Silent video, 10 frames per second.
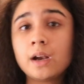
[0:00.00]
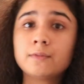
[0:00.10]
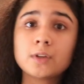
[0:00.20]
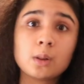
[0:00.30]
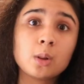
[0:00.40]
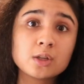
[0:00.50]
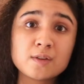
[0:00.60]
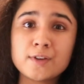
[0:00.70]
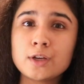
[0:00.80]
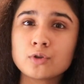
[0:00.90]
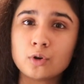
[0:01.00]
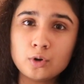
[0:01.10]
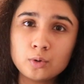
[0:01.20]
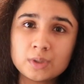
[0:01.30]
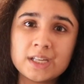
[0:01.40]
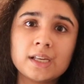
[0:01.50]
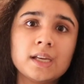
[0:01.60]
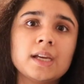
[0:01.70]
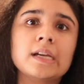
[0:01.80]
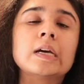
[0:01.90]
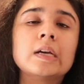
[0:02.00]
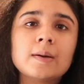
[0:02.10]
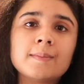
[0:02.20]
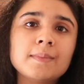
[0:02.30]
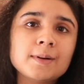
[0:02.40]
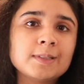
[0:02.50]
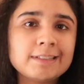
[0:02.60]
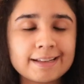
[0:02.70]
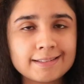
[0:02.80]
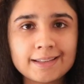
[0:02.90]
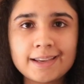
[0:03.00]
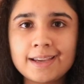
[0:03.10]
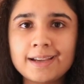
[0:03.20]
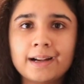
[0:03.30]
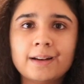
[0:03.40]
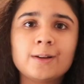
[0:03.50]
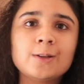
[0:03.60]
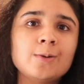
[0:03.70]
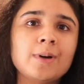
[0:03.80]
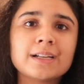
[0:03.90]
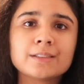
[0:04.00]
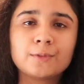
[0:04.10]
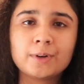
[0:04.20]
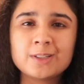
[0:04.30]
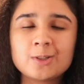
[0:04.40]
I've done lots of videos on note-taking, multitasking, and you asked for it.